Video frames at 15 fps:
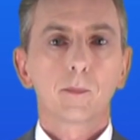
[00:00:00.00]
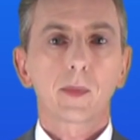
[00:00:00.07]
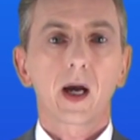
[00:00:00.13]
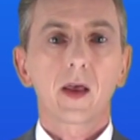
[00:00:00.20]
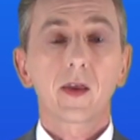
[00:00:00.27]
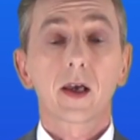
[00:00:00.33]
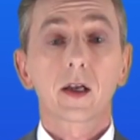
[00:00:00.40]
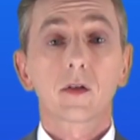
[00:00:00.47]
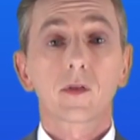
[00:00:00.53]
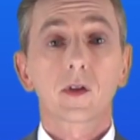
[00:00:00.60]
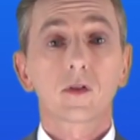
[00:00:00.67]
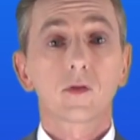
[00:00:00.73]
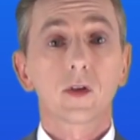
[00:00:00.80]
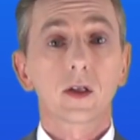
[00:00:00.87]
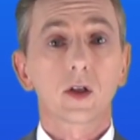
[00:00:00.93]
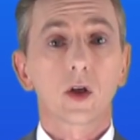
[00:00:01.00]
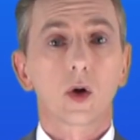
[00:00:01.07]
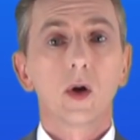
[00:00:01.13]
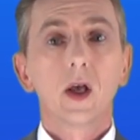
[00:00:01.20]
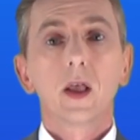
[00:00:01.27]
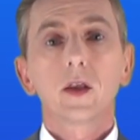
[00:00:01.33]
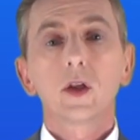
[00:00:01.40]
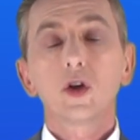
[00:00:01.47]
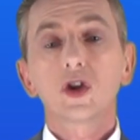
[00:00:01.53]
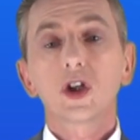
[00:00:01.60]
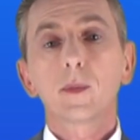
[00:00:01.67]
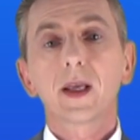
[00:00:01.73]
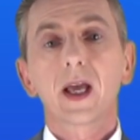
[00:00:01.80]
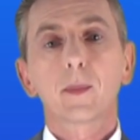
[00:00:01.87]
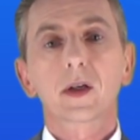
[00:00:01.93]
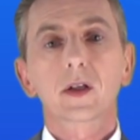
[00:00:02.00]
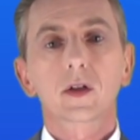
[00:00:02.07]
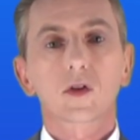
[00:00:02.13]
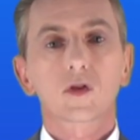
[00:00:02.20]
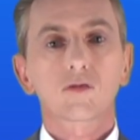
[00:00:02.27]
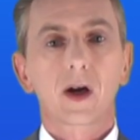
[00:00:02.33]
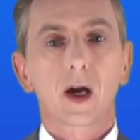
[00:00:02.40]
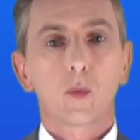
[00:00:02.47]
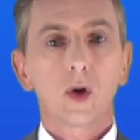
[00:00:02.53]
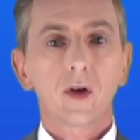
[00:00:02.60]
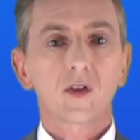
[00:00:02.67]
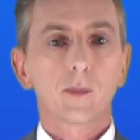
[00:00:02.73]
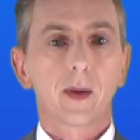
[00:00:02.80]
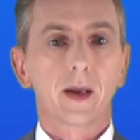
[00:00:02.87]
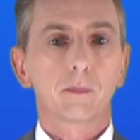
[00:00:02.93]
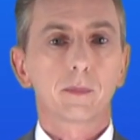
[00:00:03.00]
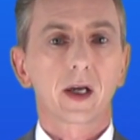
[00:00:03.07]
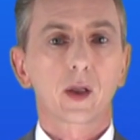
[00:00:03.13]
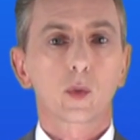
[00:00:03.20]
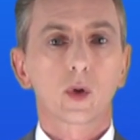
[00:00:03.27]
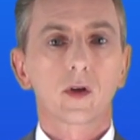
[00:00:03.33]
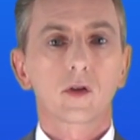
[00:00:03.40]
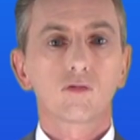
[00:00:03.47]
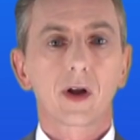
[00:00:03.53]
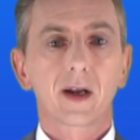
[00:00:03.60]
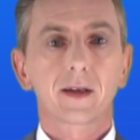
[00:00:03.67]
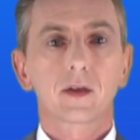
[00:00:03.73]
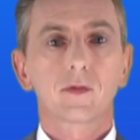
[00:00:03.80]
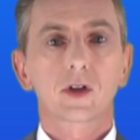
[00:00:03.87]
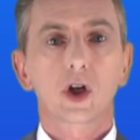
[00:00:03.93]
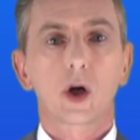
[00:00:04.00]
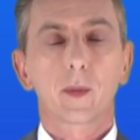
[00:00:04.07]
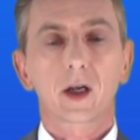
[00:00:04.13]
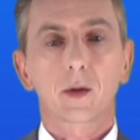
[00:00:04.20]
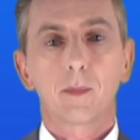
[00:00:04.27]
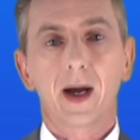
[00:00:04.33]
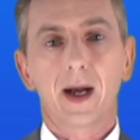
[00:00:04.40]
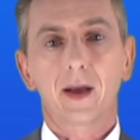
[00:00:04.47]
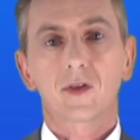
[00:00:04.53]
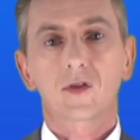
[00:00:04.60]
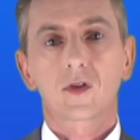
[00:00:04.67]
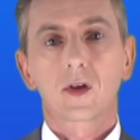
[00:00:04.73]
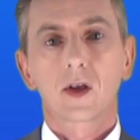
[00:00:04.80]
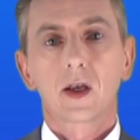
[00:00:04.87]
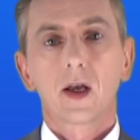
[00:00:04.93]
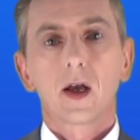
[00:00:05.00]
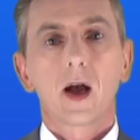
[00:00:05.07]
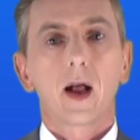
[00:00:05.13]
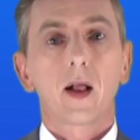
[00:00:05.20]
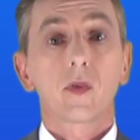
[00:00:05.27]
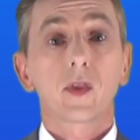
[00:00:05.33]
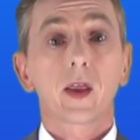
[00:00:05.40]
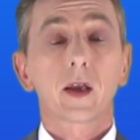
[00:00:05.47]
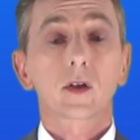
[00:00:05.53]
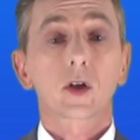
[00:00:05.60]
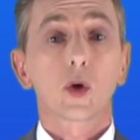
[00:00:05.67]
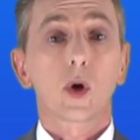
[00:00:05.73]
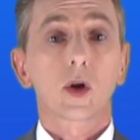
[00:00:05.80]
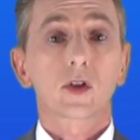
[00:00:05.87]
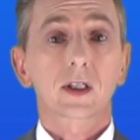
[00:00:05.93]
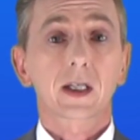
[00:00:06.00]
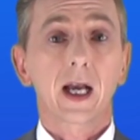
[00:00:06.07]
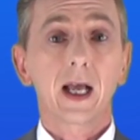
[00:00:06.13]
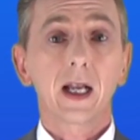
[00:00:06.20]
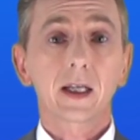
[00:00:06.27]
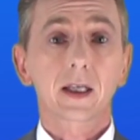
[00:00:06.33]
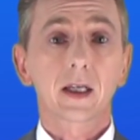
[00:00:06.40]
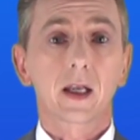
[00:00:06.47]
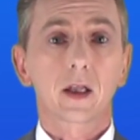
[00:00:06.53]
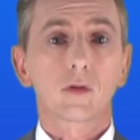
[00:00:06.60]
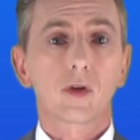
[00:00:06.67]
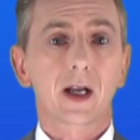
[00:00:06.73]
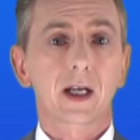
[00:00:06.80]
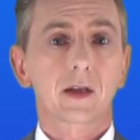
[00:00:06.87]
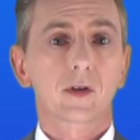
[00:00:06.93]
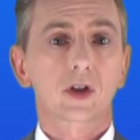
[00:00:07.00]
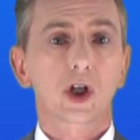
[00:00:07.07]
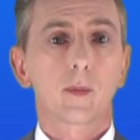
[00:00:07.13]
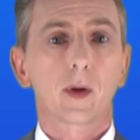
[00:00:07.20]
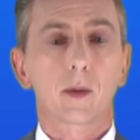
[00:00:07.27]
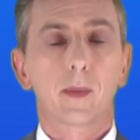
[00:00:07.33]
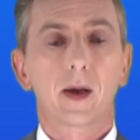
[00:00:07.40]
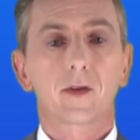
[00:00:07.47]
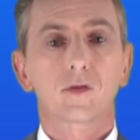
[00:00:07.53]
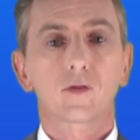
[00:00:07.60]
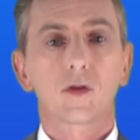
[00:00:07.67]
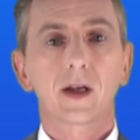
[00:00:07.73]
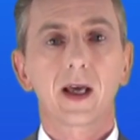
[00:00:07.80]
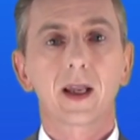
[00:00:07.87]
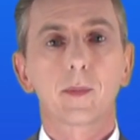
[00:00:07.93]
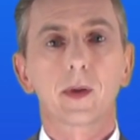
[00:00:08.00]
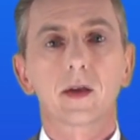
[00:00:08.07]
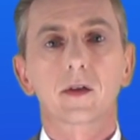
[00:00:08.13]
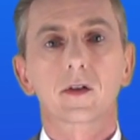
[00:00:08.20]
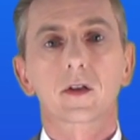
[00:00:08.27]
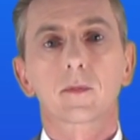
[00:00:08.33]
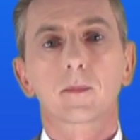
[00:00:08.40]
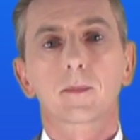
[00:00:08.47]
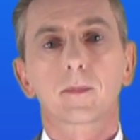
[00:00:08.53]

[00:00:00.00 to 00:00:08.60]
By the end of this video, you should be able to describe what's meant by the words relative atomic mass and then go on to calculate the relative atomic mass for an element.